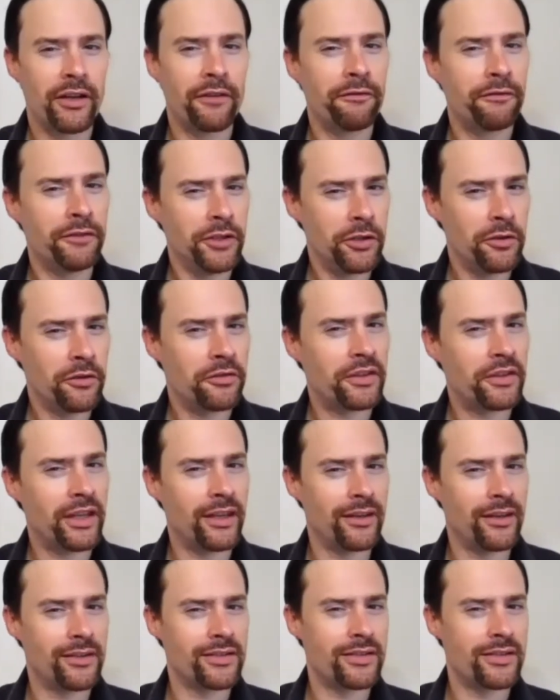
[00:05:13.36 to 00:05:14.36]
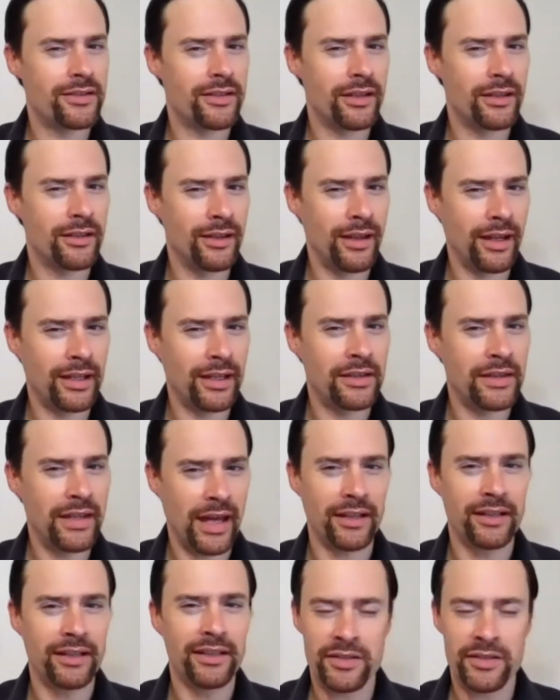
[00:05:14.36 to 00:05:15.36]
a few things like
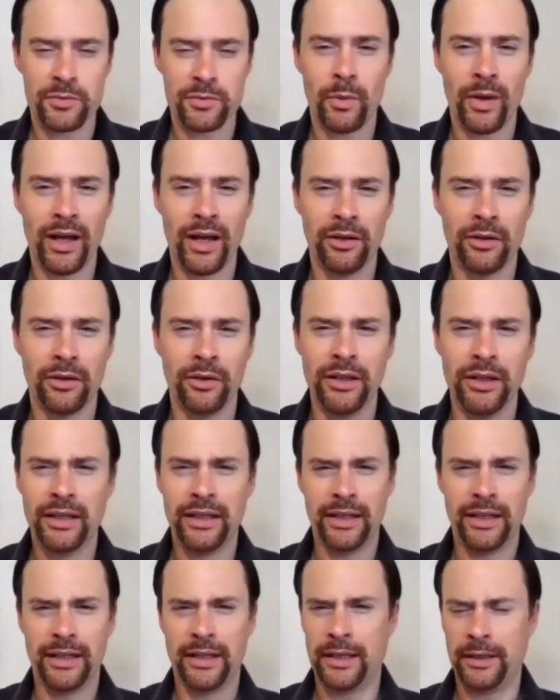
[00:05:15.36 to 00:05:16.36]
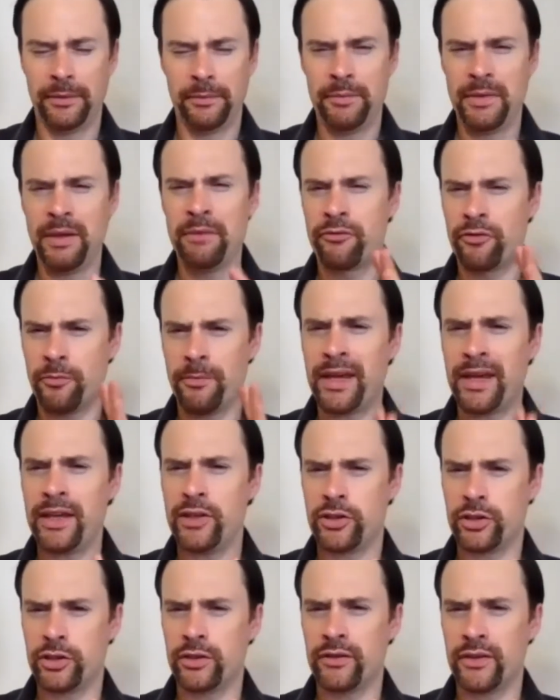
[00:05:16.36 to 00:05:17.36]
that as well. Uh,
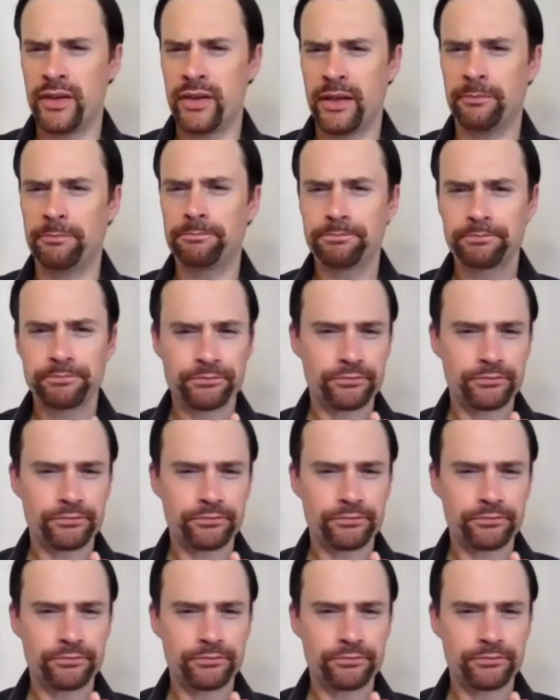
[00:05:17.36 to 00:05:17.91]
information that